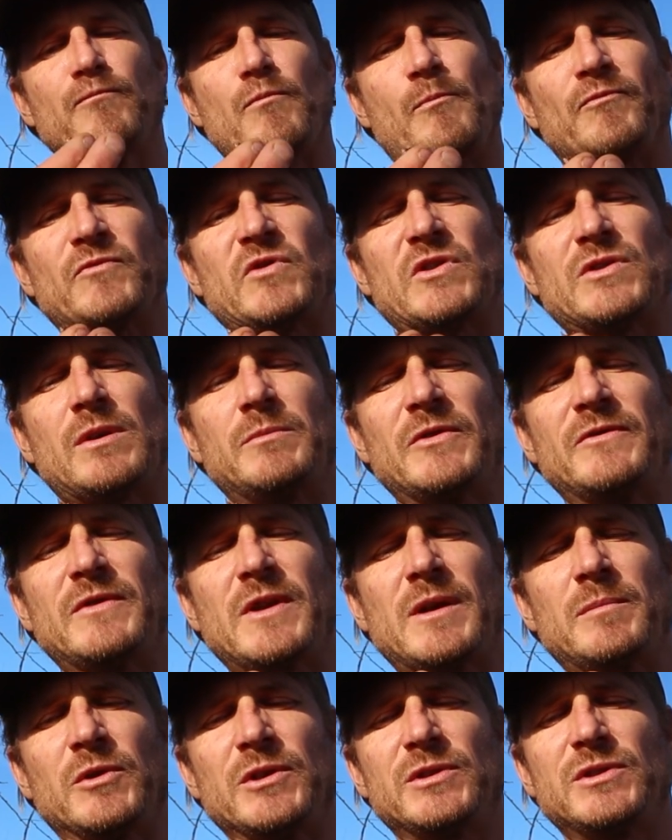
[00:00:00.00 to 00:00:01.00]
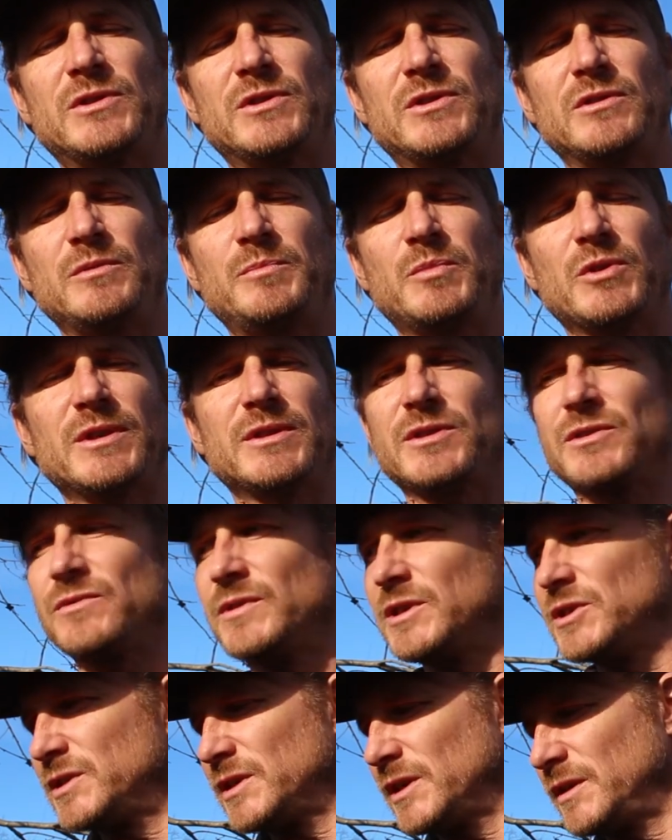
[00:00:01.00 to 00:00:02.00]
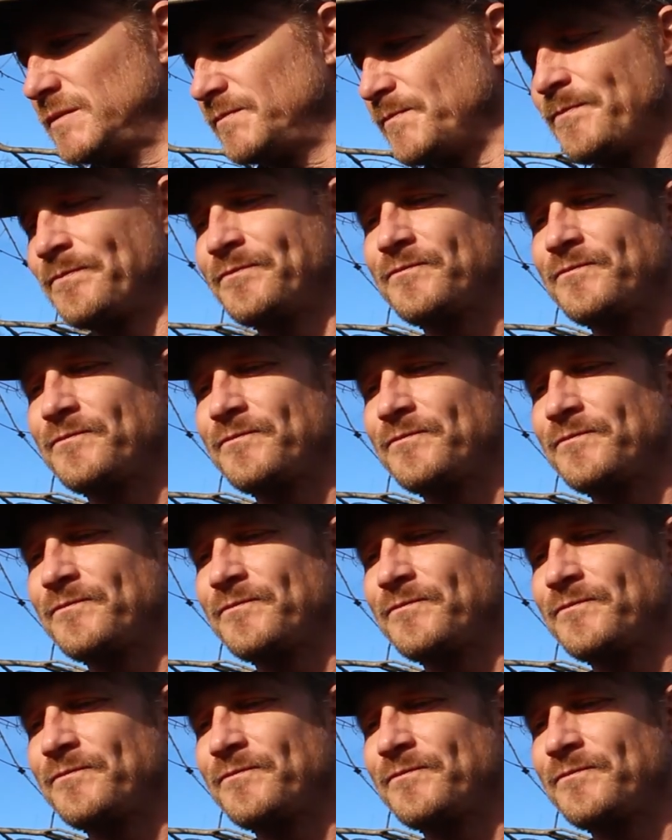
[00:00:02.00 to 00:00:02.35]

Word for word: and some of them are super astringent.